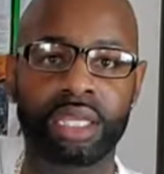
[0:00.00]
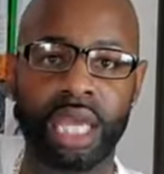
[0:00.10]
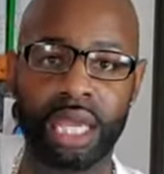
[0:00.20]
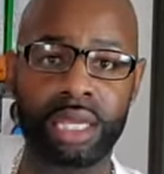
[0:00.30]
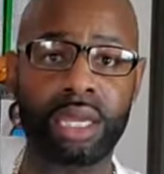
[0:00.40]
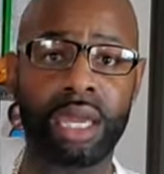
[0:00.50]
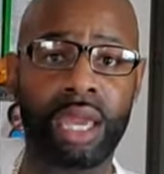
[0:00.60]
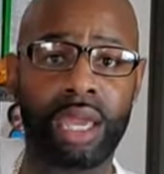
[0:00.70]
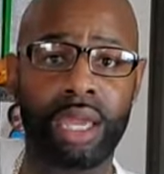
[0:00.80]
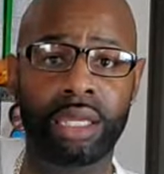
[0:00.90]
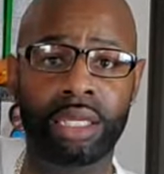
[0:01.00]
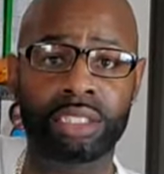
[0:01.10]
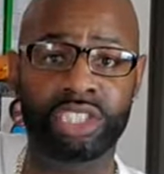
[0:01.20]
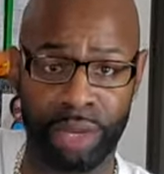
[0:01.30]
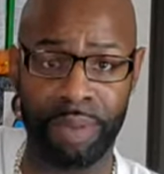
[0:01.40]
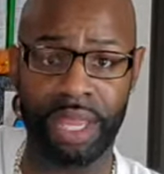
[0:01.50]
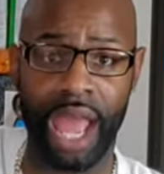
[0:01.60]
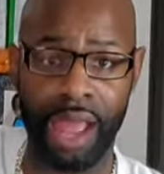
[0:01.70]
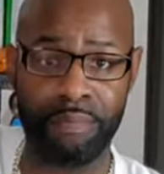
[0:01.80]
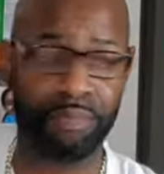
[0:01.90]
Should it be
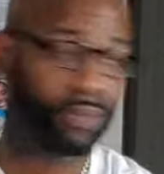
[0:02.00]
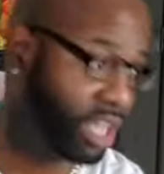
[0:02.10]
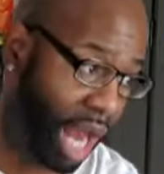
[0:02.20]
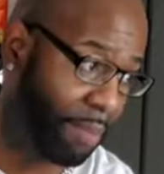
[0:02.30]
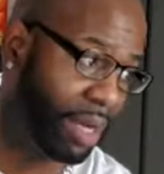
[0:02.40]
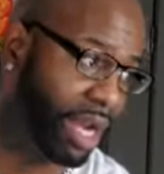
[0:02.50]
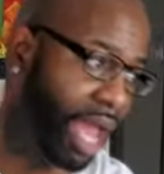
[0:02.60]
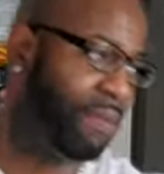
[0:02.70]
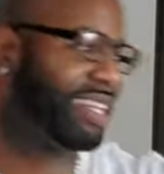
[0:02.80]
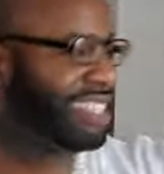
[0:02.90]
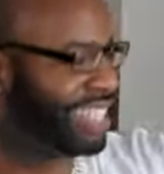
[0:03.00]
that? Should that be the name of the